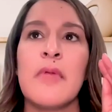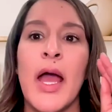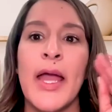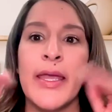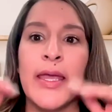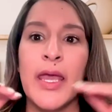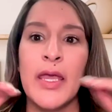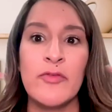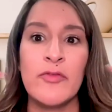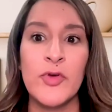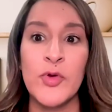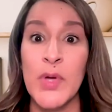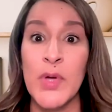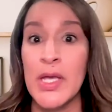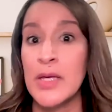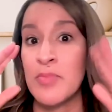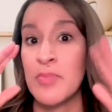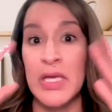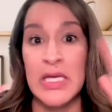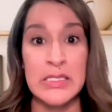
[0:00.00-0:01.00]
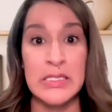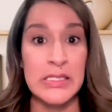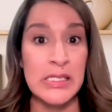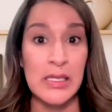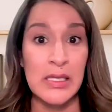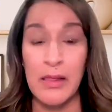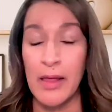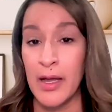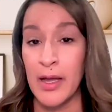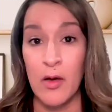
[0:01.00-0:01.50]
I gave you a
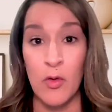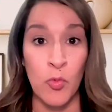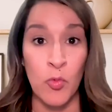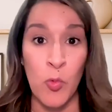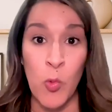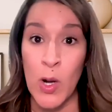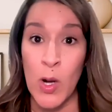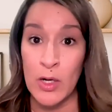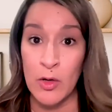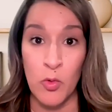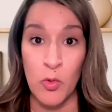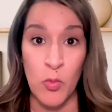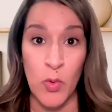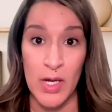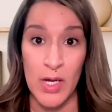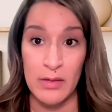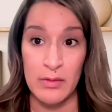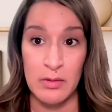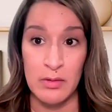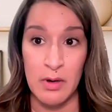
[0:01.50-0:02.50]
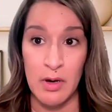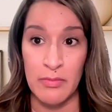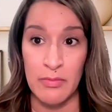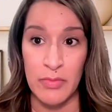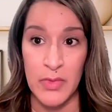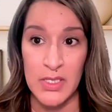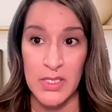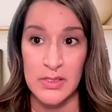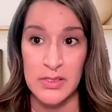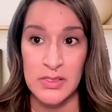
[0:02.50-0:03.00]
basic 101
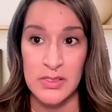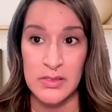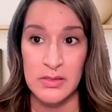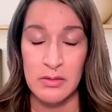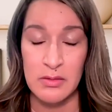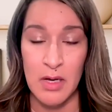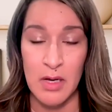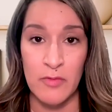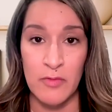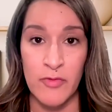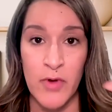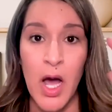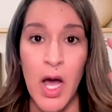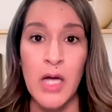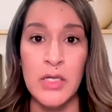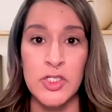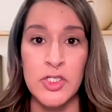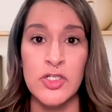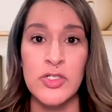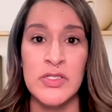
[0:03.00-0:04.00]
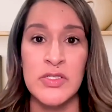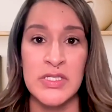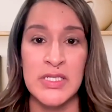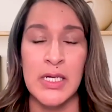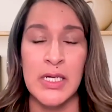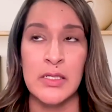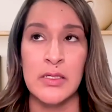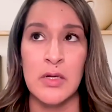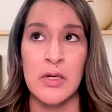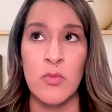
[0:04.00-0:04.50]
on this of
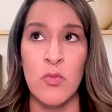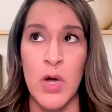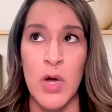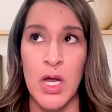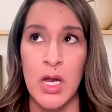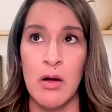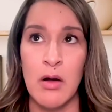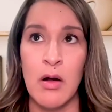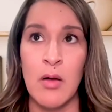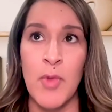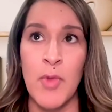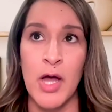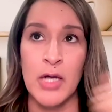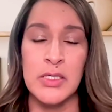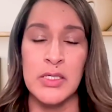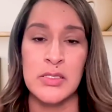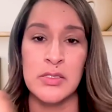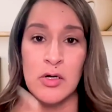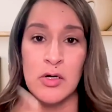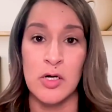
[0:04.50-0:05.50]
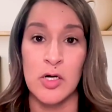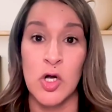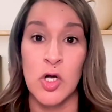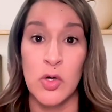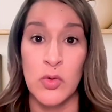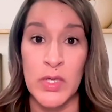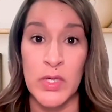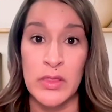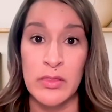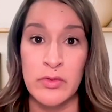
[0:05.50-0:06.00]
understanding what our bodies are
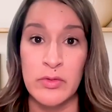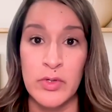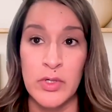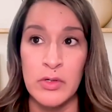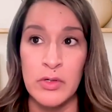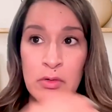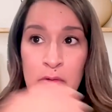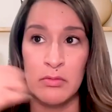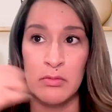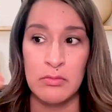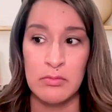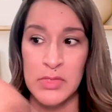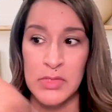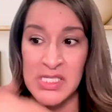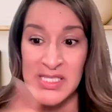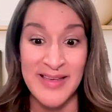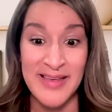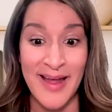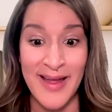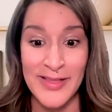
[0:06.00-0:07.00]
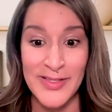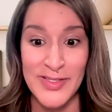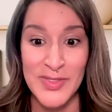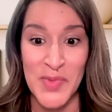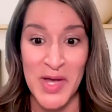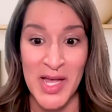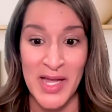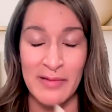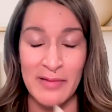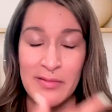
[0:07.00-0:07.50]
going through, the science
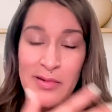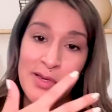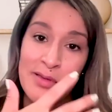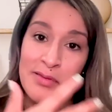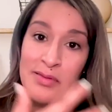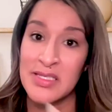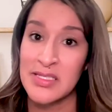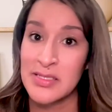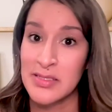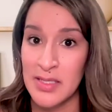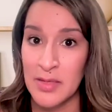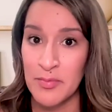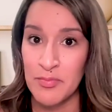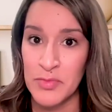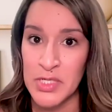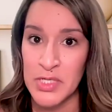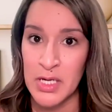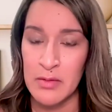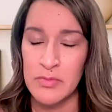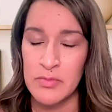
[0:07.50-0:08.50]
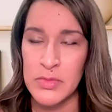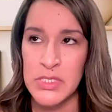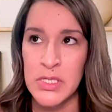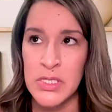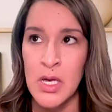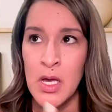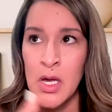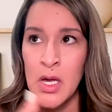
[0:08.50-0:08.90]
behind it, the symptoms,